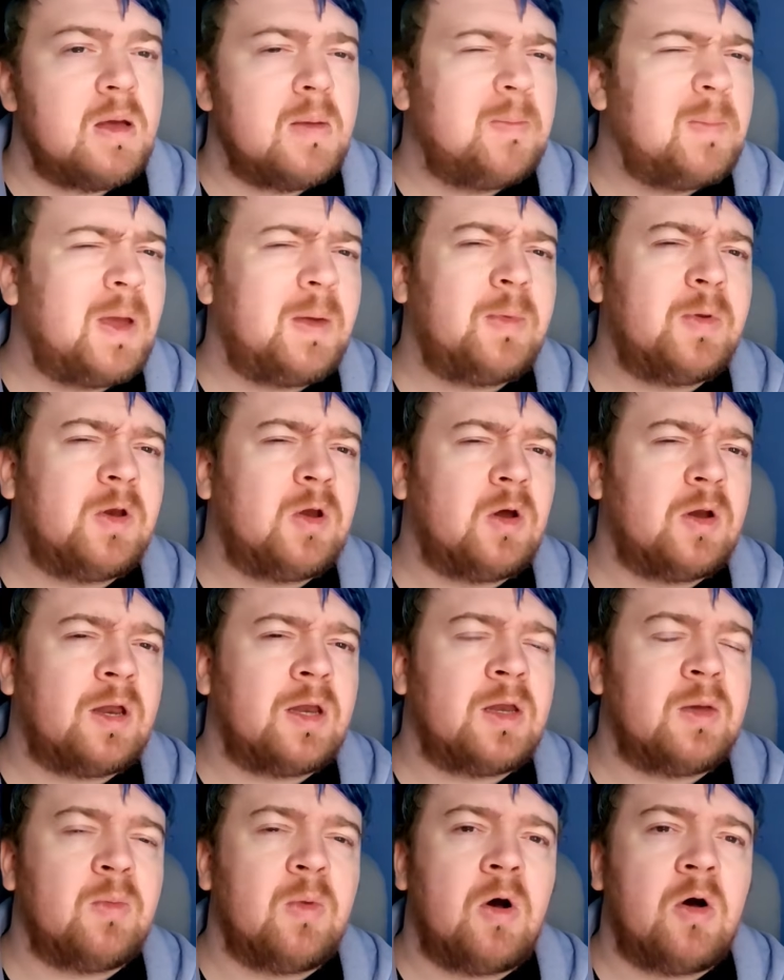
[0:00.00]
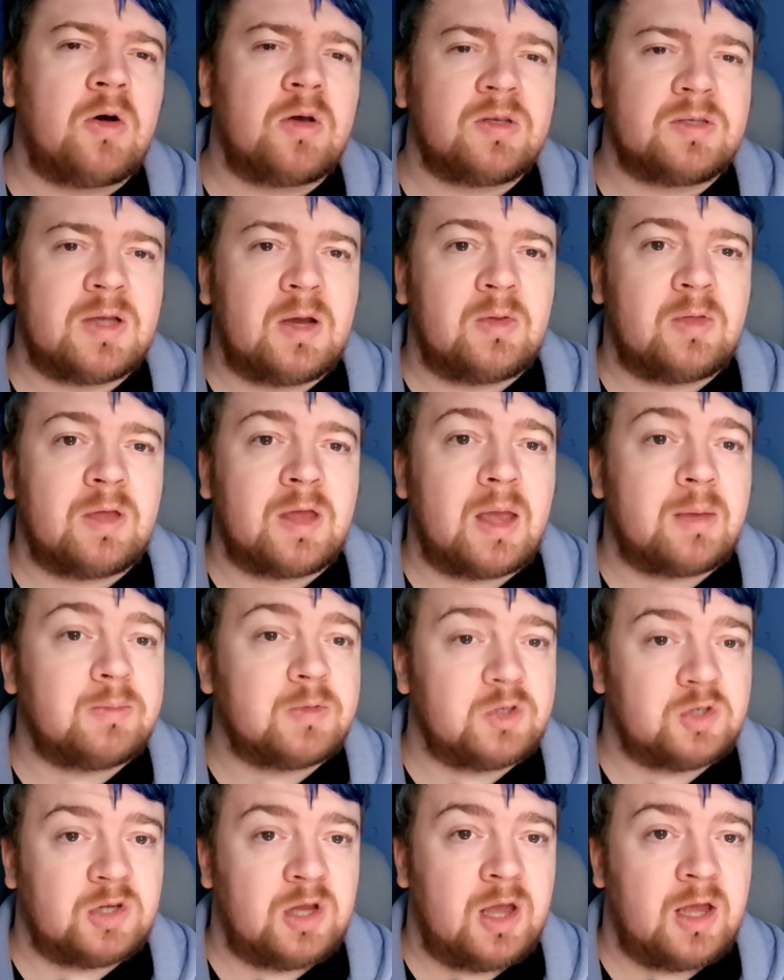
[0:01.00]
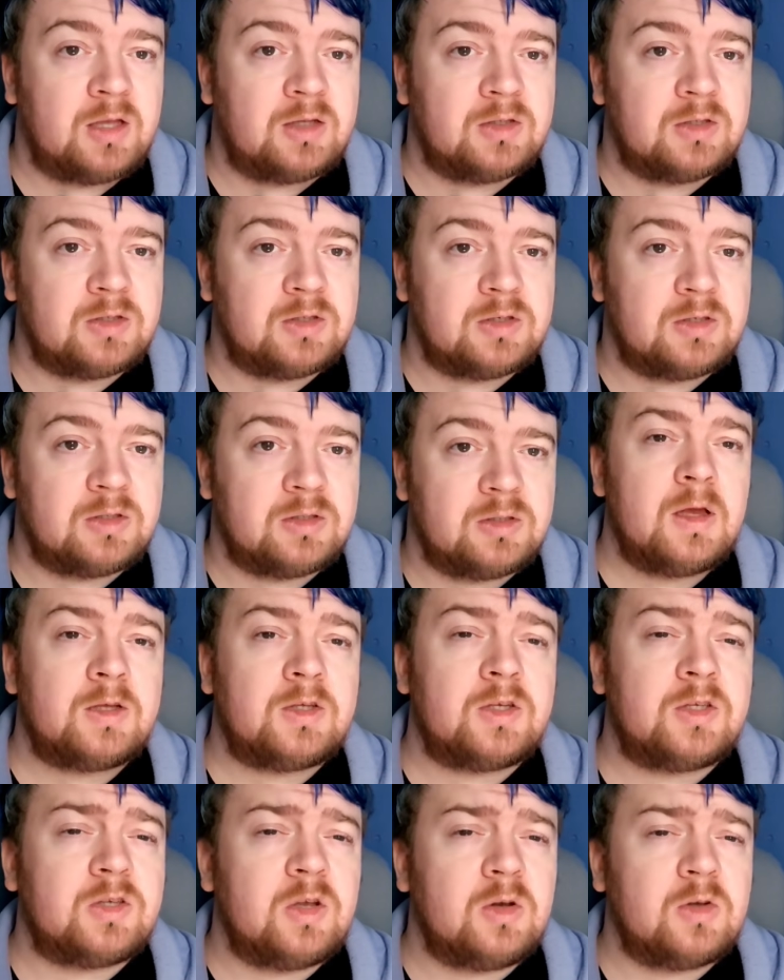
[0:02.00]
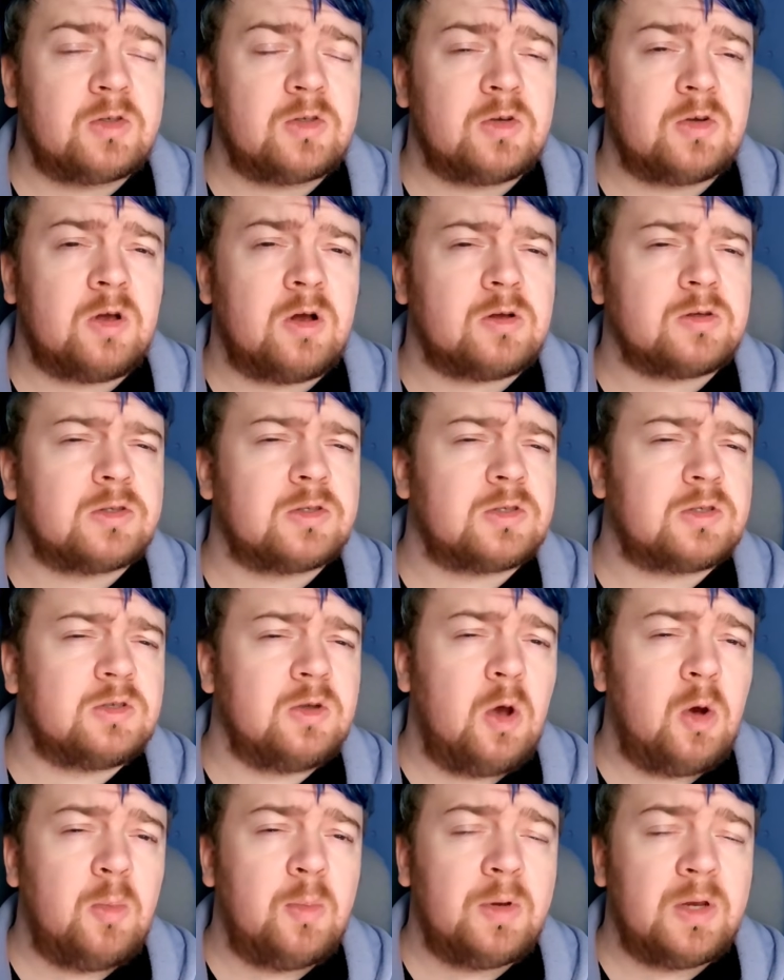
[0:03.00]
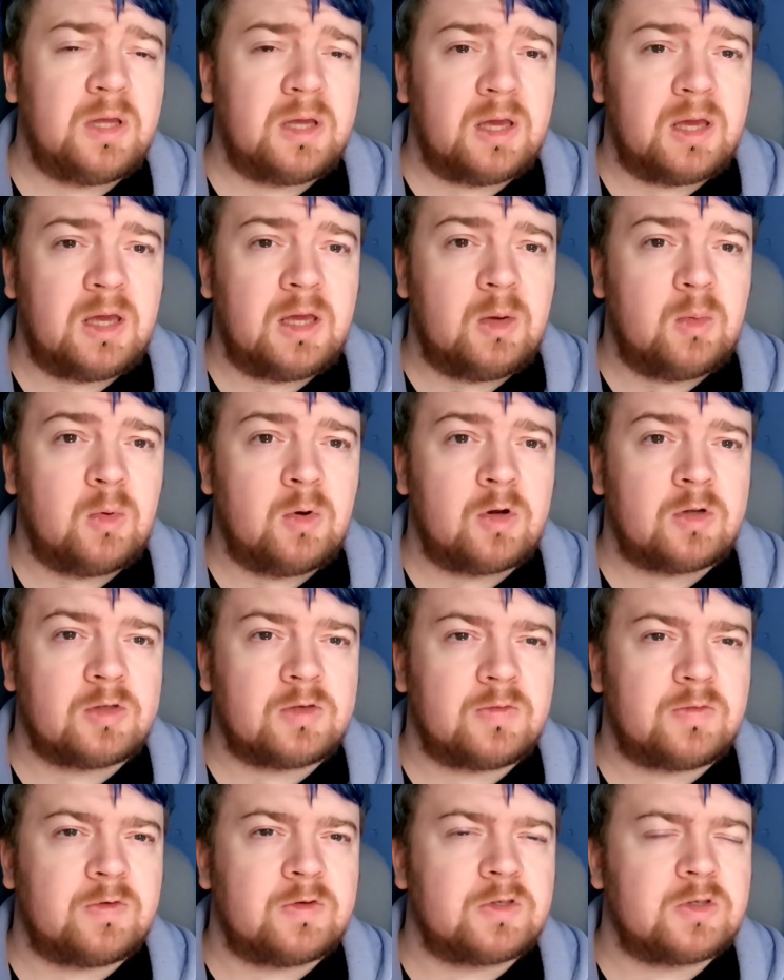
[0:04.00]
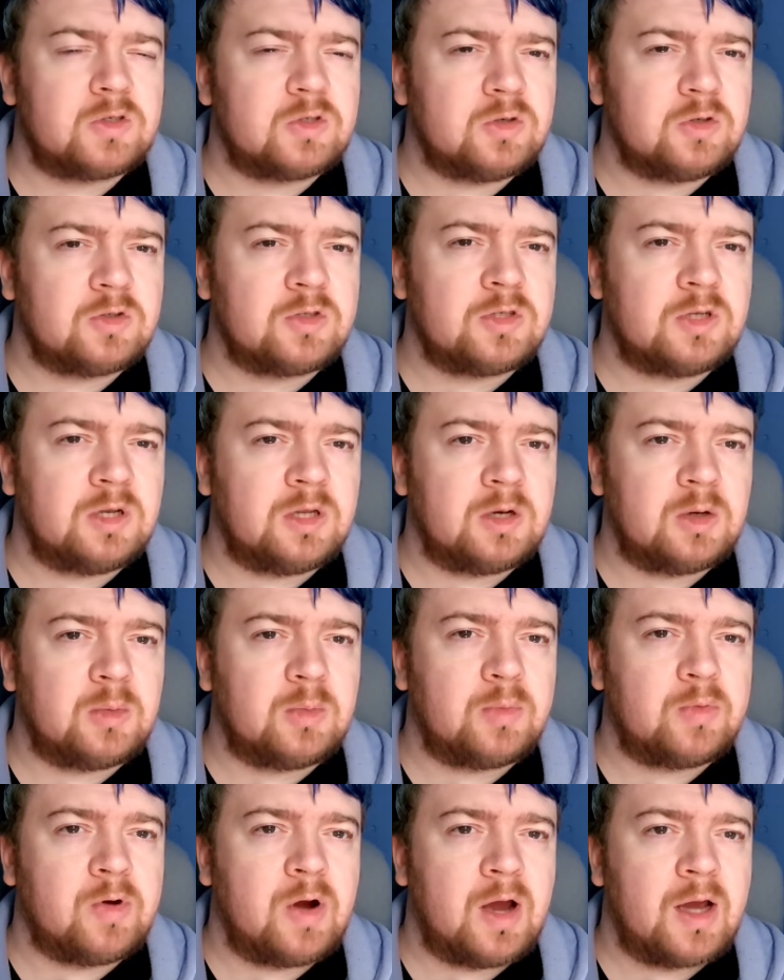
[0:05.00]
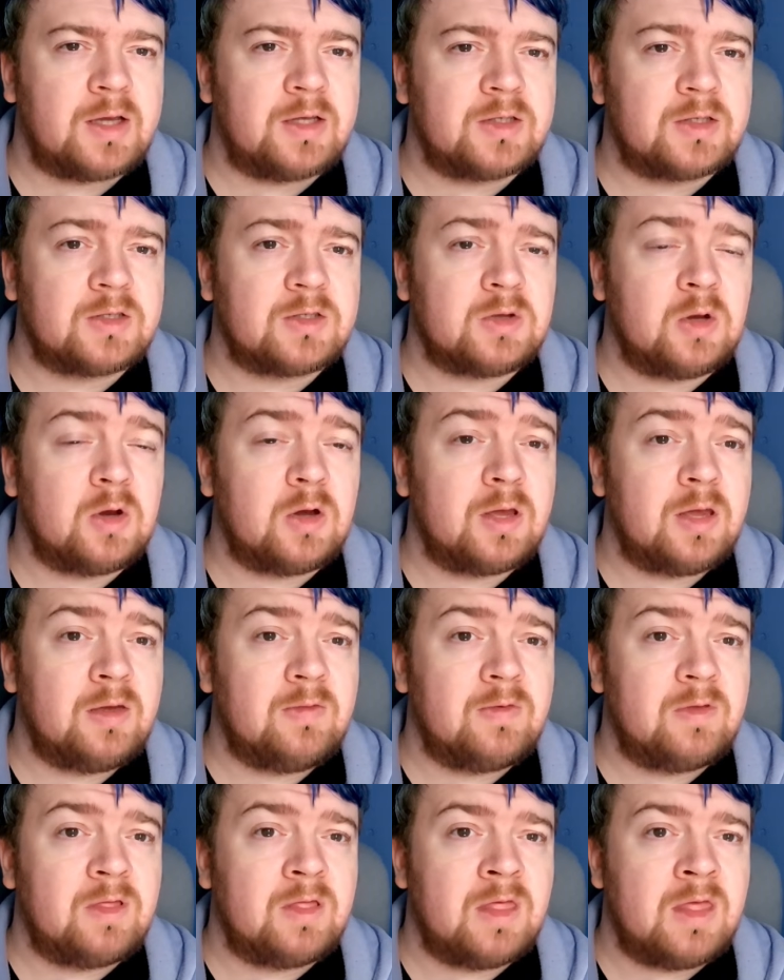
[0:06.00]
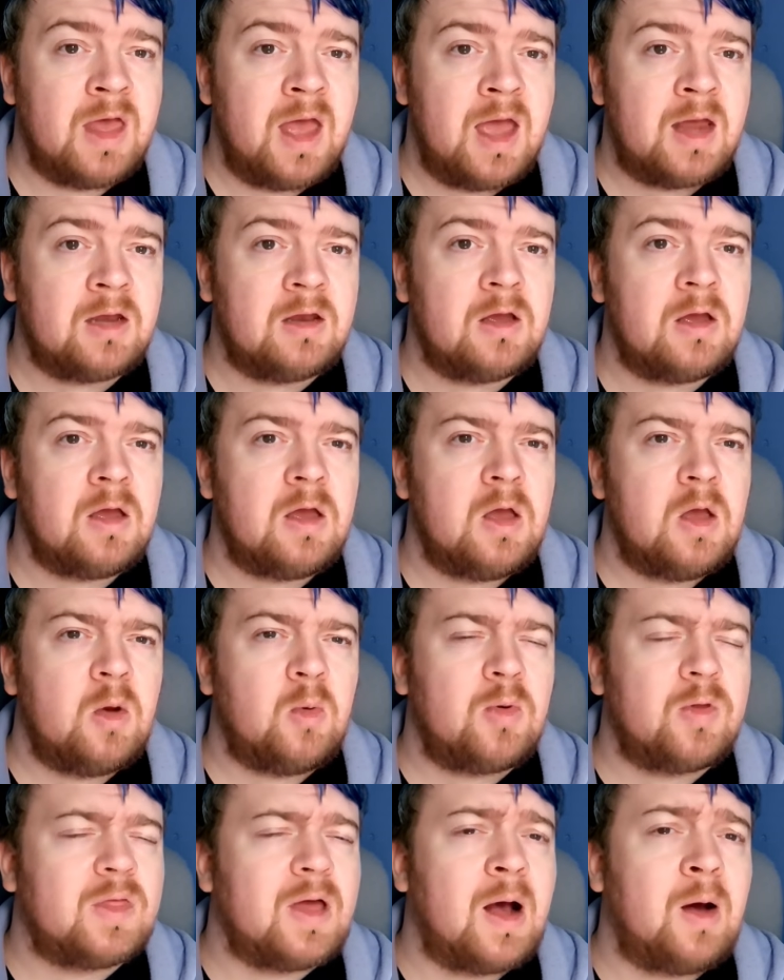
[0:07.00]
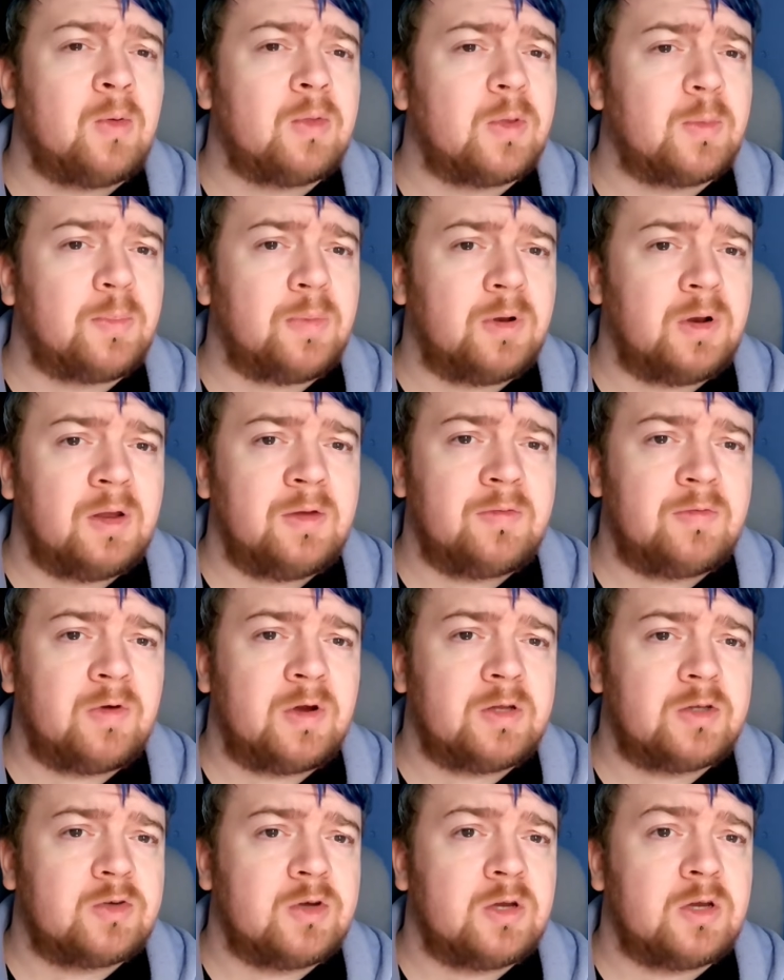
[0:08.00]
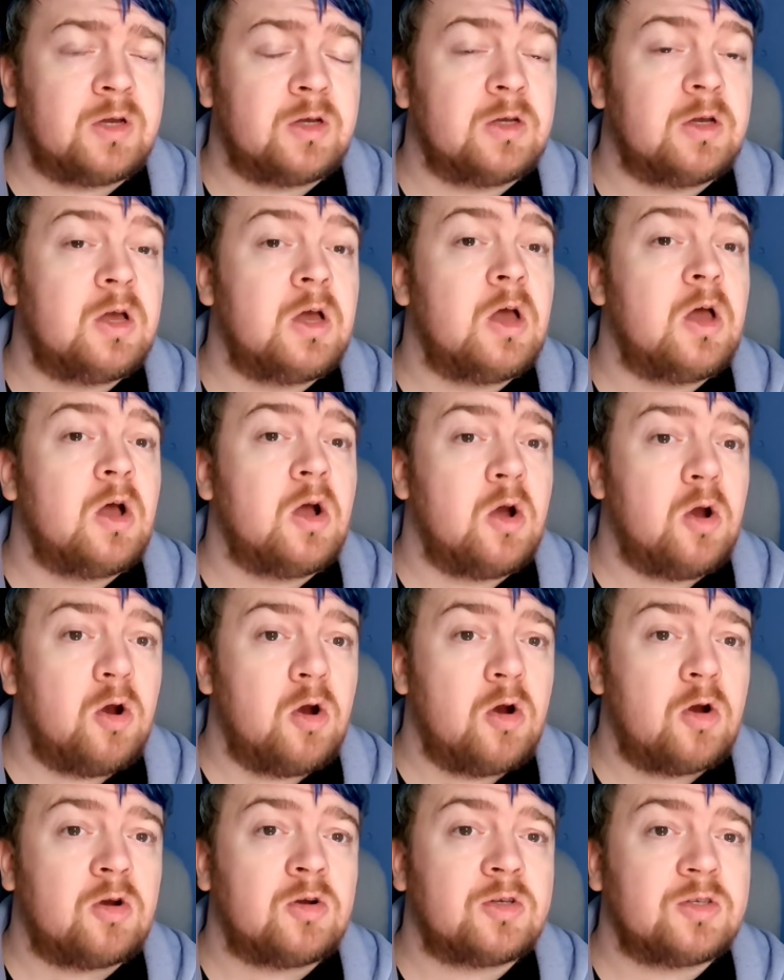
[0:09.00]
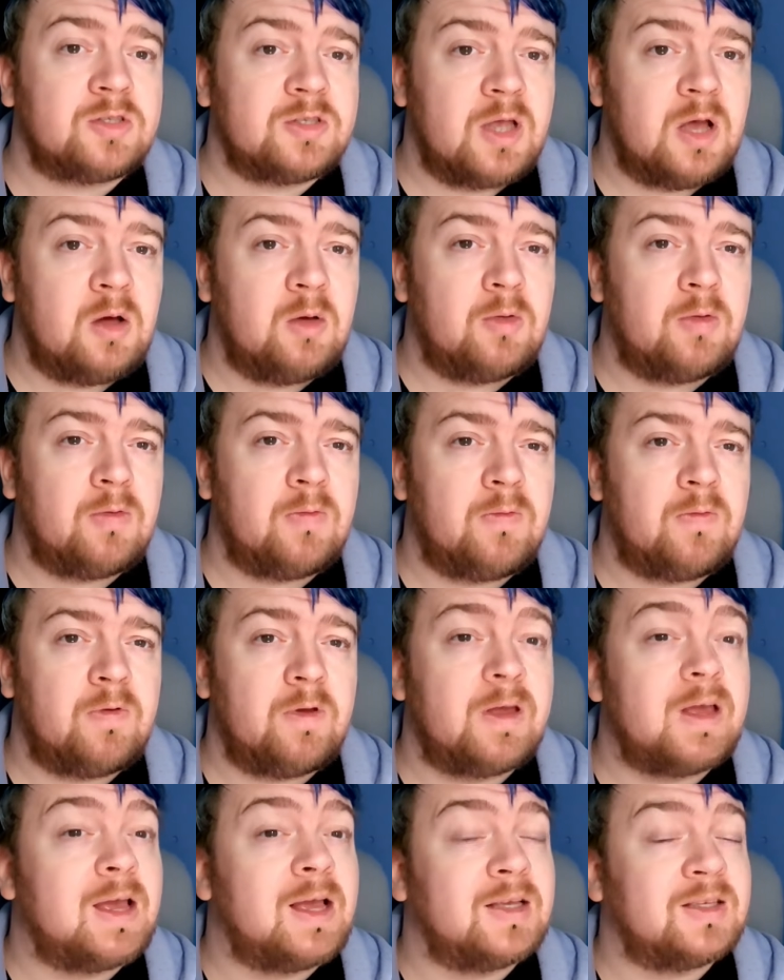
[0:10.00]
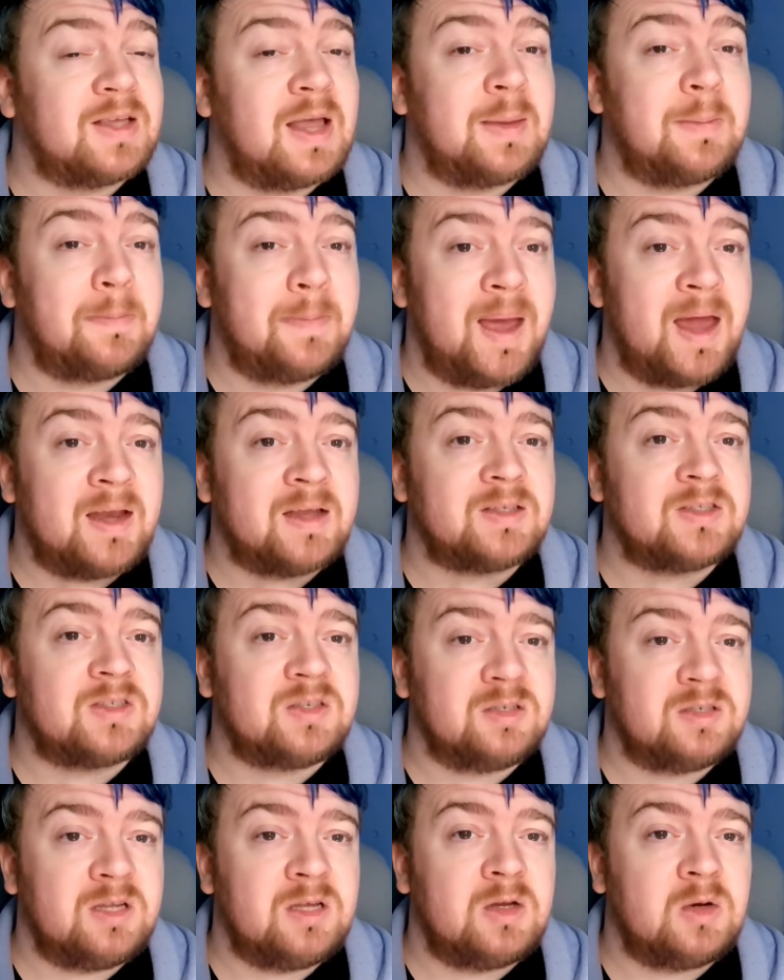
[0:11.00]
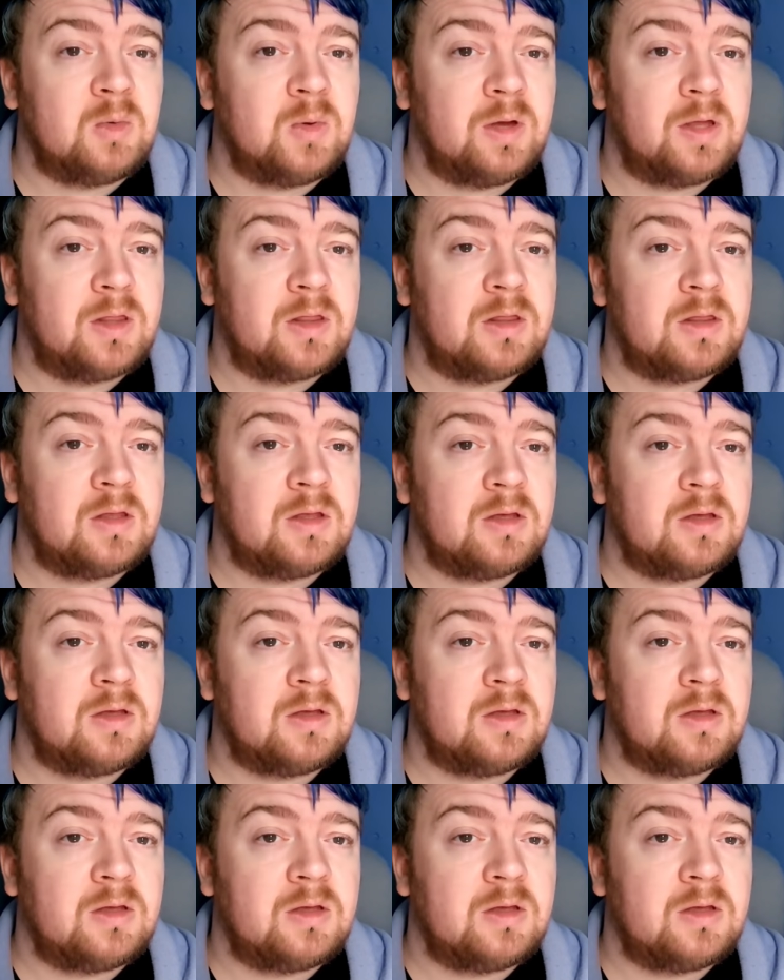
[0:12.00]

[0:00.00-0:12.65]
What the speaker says: Maybe not anymore because how the game's changed. She's also got so many keywords for such a little price, so even then, without the proliferate trigger, her herself is a menace to deal with.